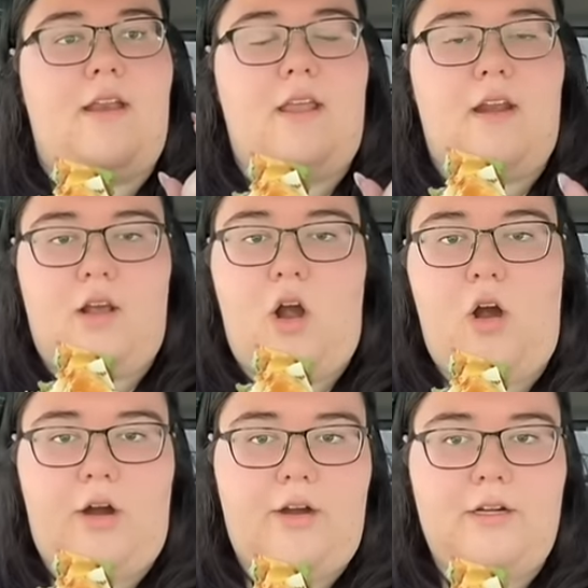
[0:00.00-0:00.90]
get a
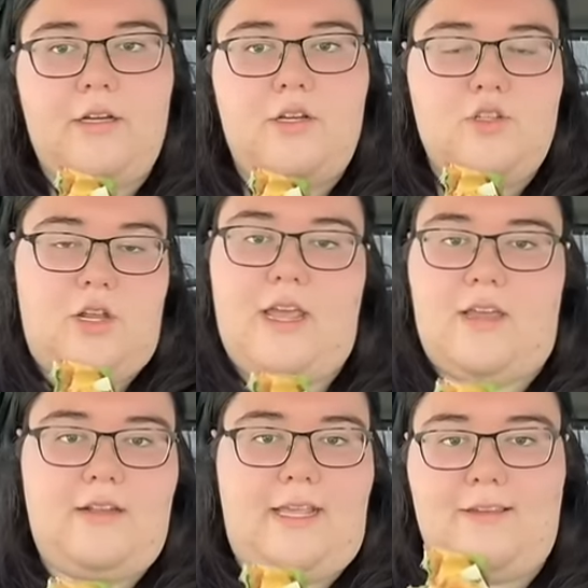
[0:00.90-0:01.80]
card so that I
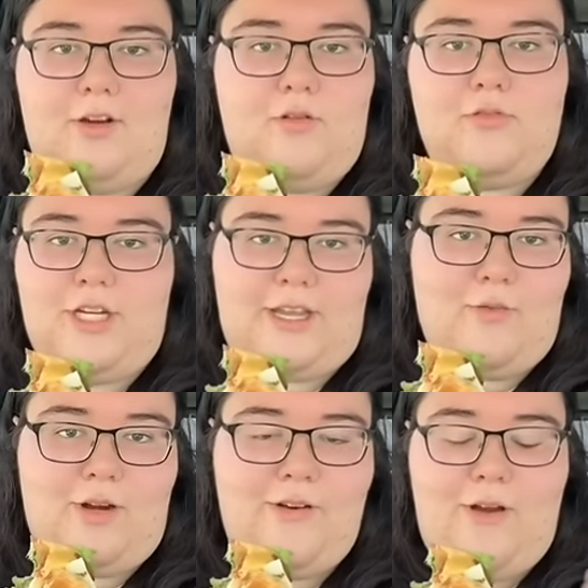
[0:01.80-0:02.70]
can like, you know, check
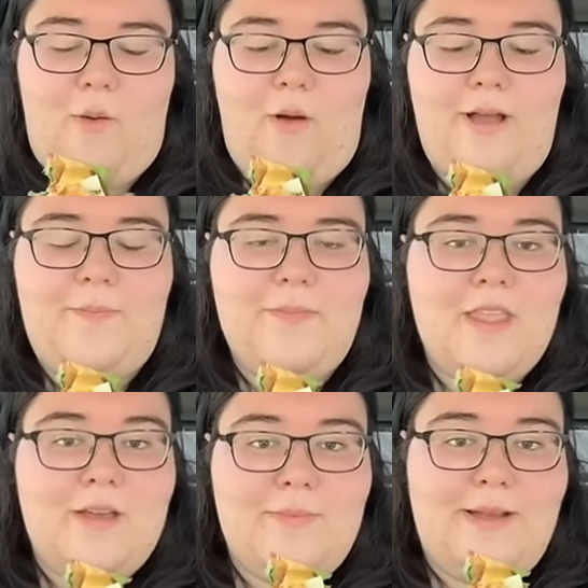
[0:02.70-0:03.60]
in whenever I want.
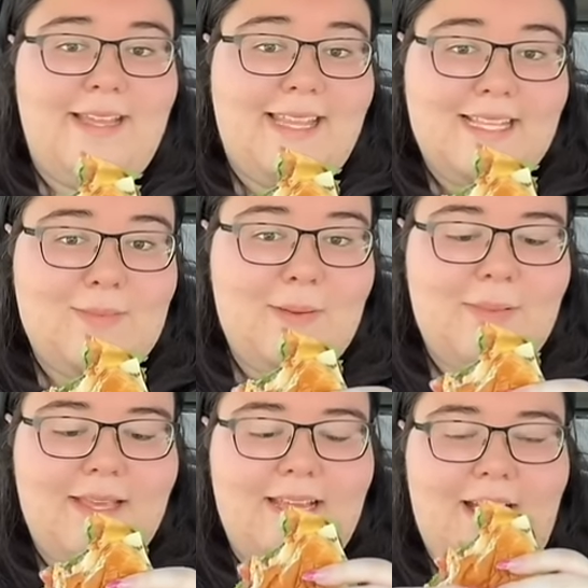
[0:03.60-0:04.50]
Cheers. But that's my
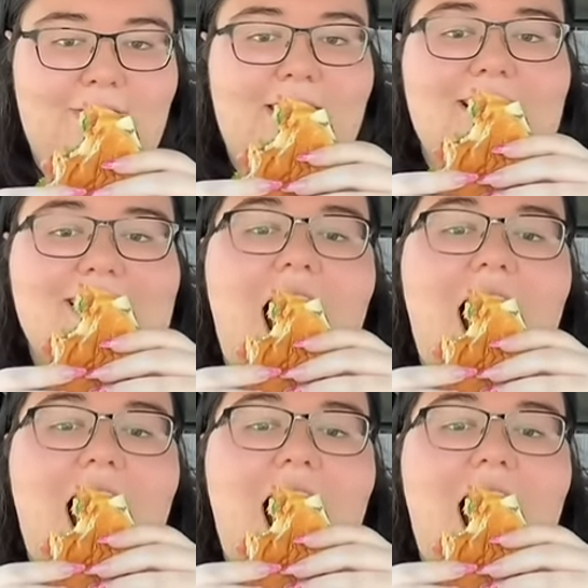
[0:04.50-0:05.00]
plan after this.